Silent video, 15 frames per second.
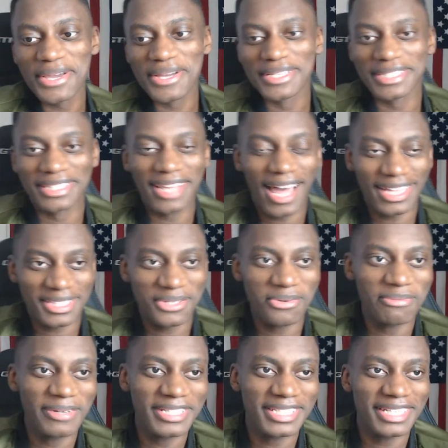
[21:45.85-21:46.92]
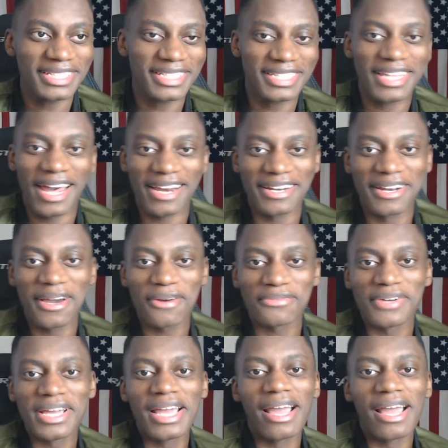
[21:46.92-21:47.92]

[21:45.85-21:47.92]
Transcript: This is not too much. This is not enough.